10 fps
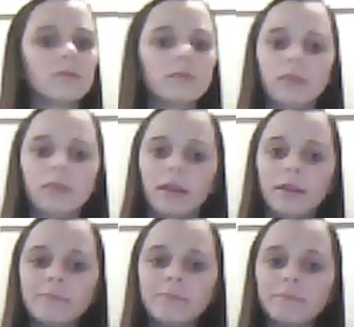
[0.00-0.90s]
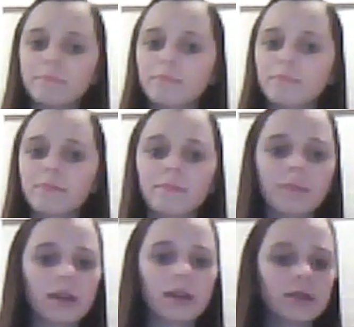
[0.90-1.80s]
They did. They
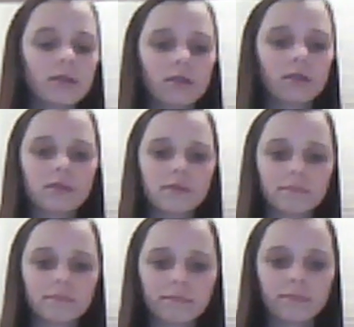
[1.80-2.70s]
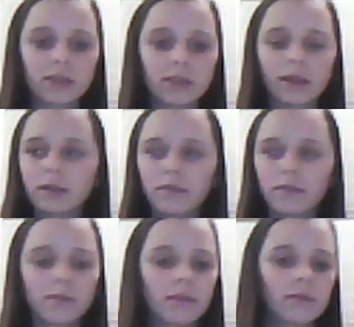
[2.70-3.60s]
just looked sexy in
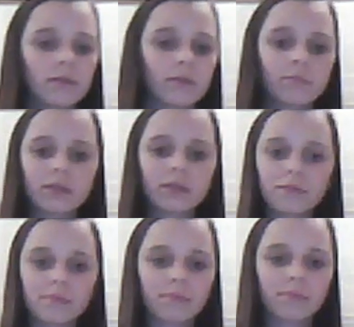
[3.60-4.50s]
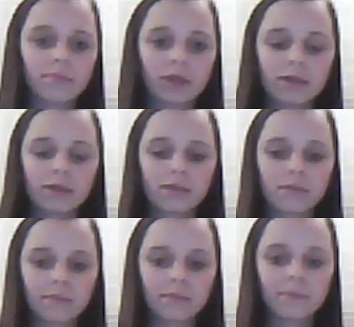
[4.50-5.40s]
football uniforms. Just
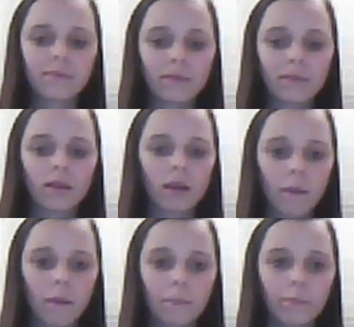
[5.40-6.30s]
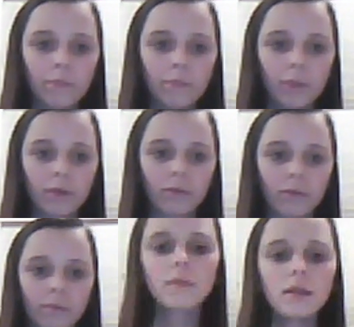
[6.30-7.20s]
beautiful.
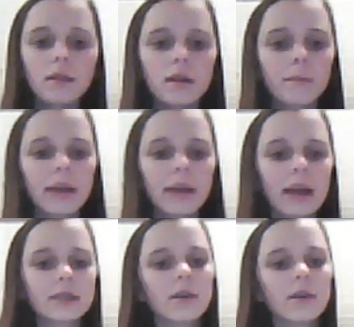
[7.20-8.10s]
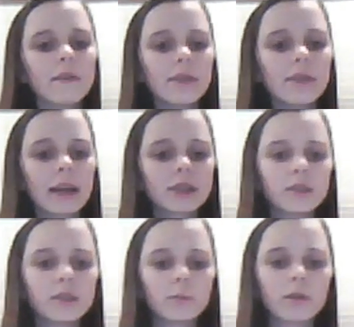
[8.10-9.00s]
But yeah, so if you think I should do
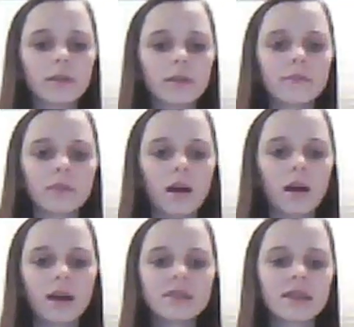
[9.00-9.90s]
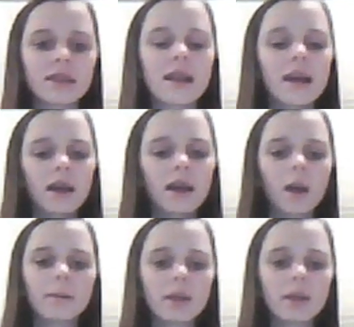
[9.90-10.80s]
more vlogs, then comment
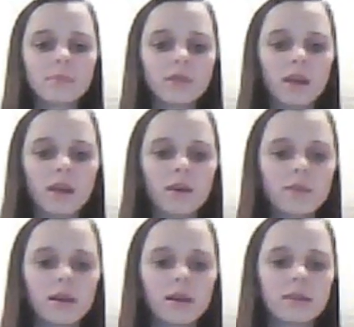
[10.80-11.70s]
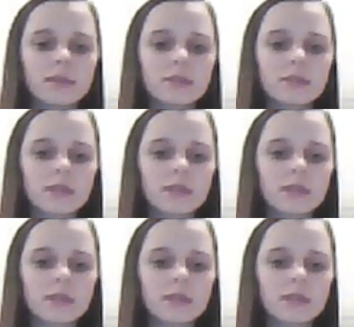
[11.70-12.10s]
down below, because